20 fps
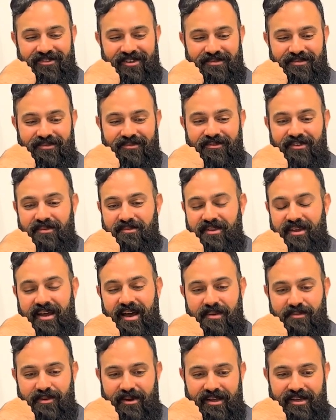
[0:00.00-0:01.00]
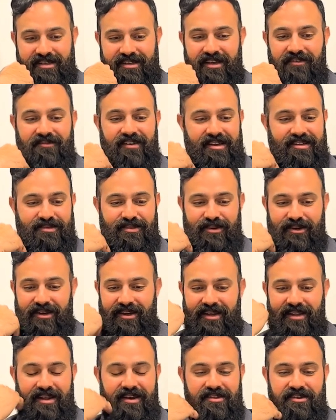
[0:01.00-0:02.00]
from from the companies like
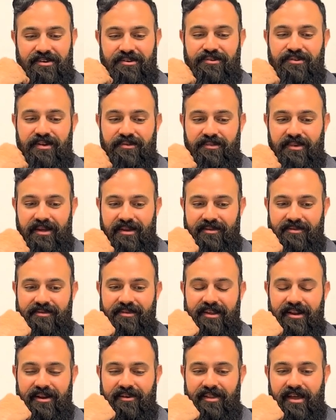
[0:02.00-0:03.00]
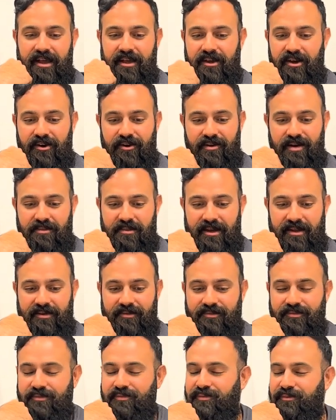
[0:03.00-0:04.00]
facebook and others who have been you know like go i
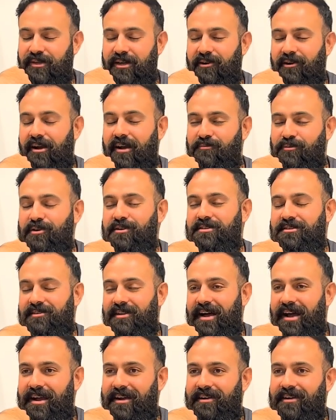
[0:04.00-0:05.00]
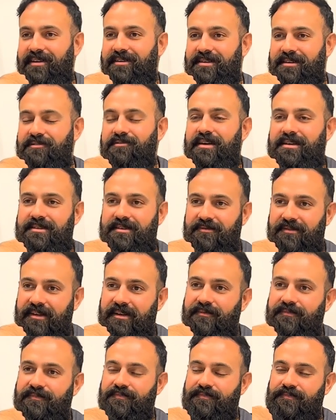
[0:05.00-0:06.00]
mean we are we're still hiring
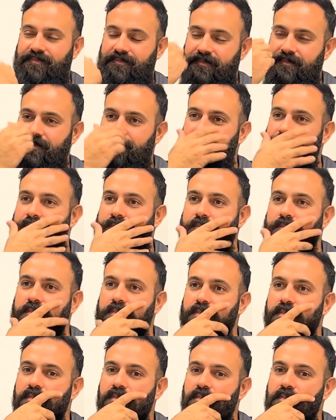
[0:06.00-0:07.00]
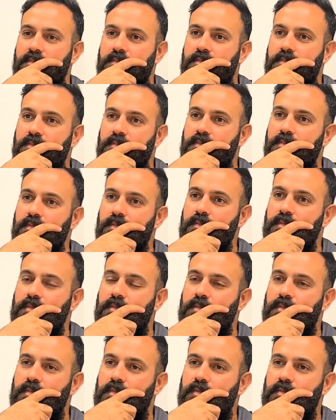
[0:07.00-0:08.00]
aggressively so what's the you know what,
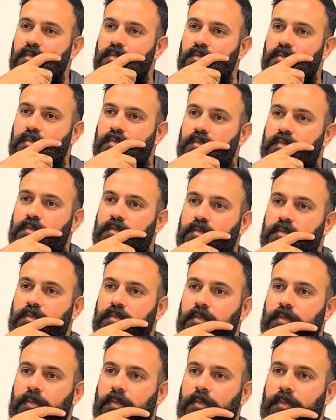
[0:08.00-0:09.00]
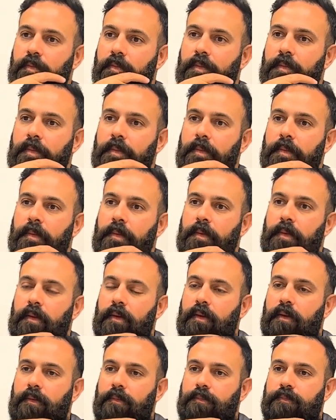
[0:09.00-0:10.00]
what's the motivation behind the hiring why why
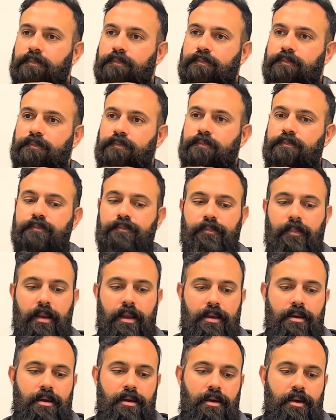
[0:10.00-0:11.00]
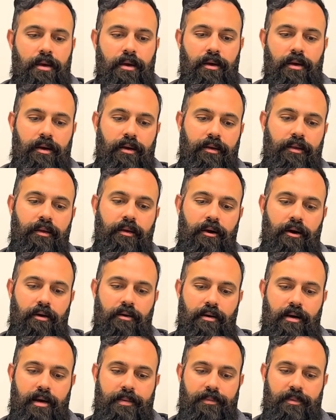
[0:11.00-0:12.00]
such an aggressive goal you
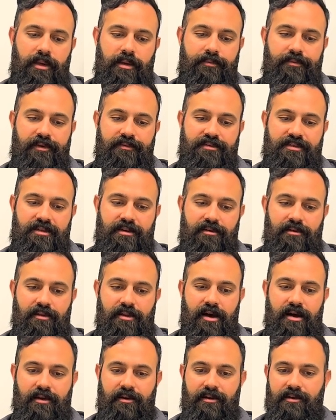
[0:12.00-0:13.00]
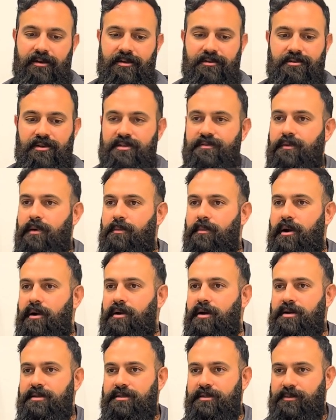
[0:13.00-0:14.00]
know i mean we've seen a lot of good interest from our
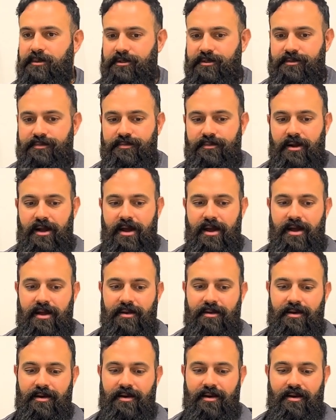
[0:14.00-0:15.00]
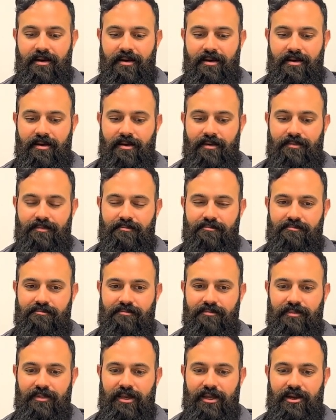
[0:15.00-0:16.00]
customers right um,
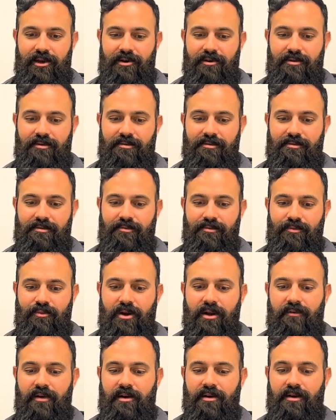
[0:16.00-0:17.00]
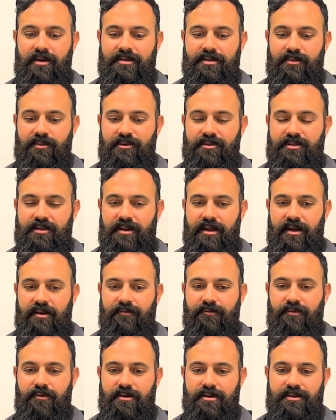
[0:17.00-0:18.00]
you know one of our customers on air
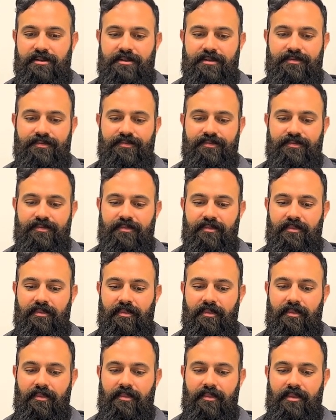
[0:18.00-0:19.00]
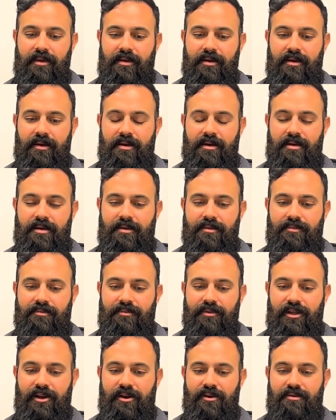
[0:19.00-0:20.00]
force um,
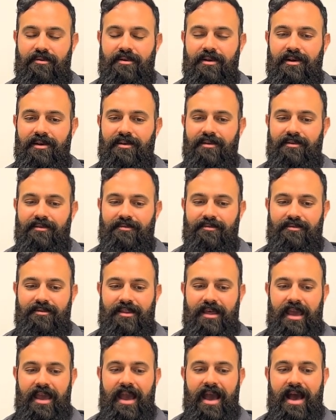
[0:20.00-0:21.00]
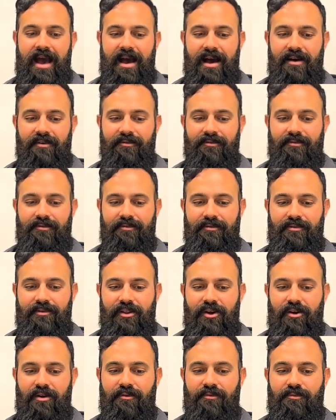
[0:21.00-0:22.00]
you know they have
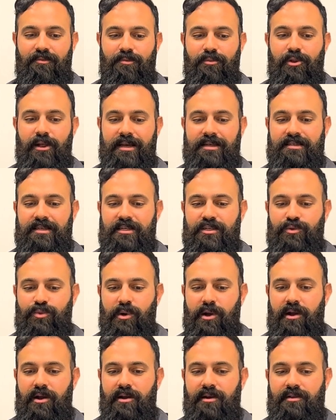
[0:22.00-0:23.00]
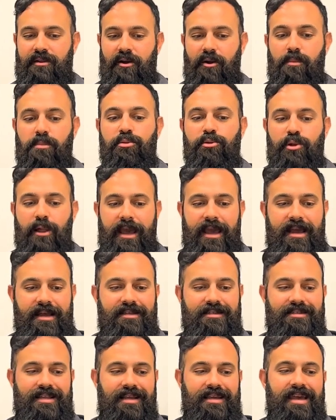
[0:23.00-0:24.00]
there are places where there are
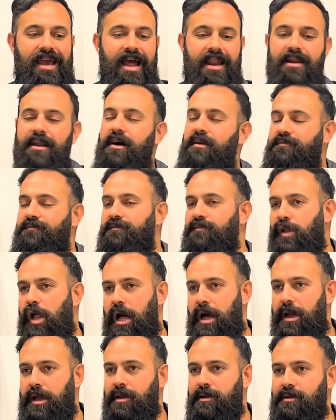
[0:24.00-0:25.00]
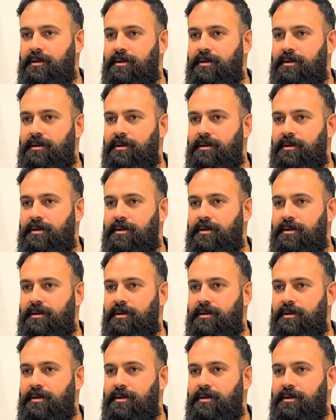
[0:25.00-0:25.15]
planes that cannot fly